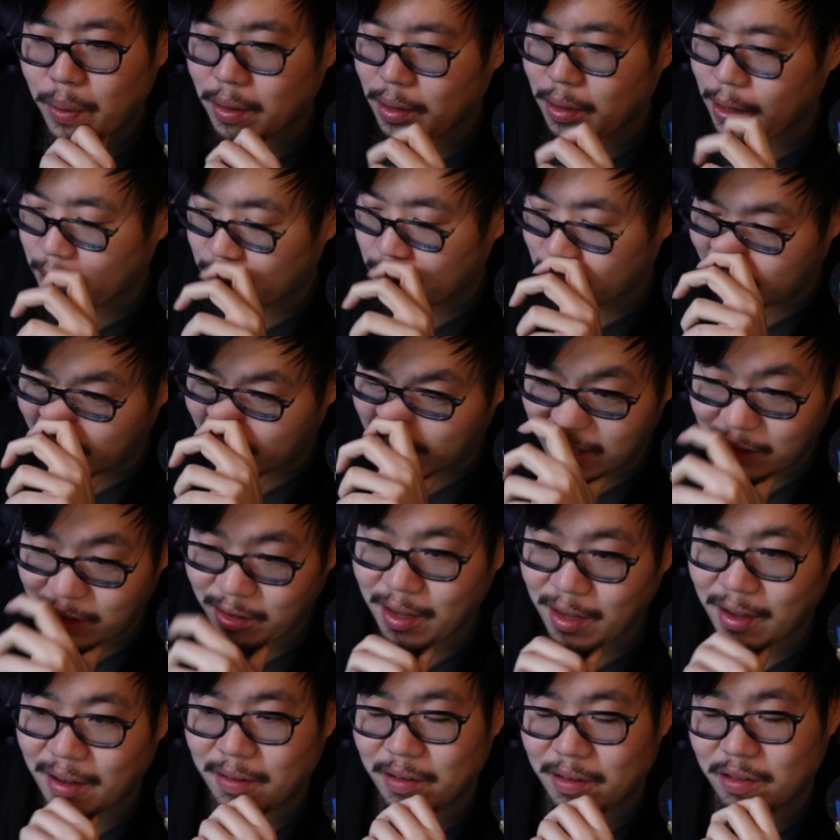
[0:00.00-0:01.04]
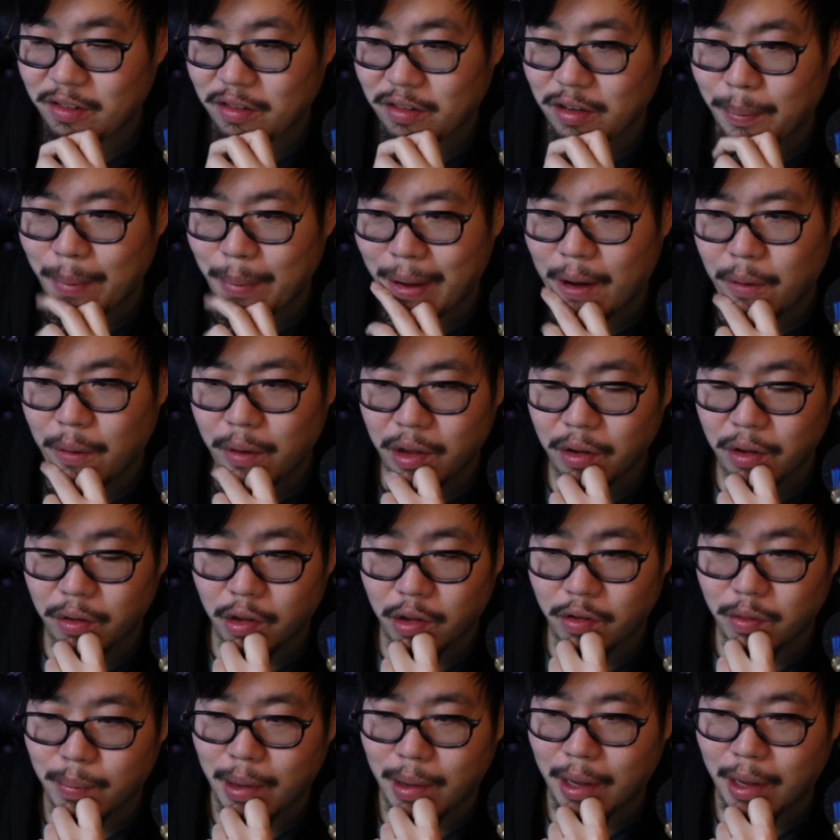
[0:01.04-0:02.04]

it there in case they somehow kill this